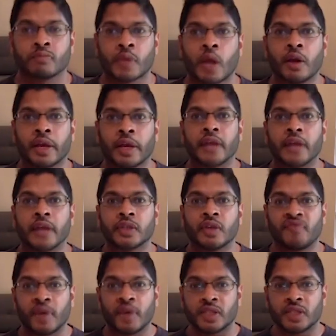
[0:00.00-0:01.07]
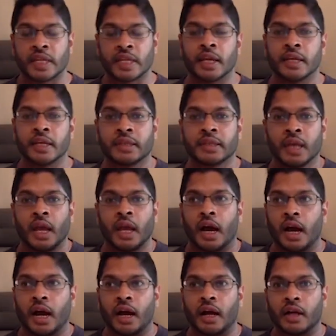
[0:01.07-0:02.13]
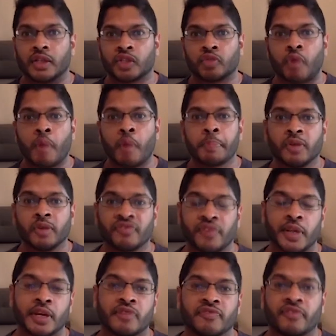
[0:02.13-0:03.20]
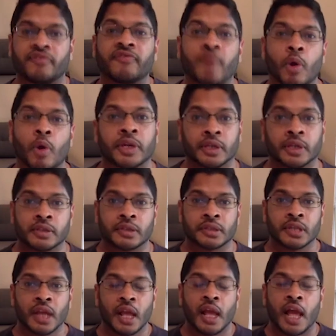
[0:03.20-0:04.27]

Okay, so first thing is swap your fear for focus.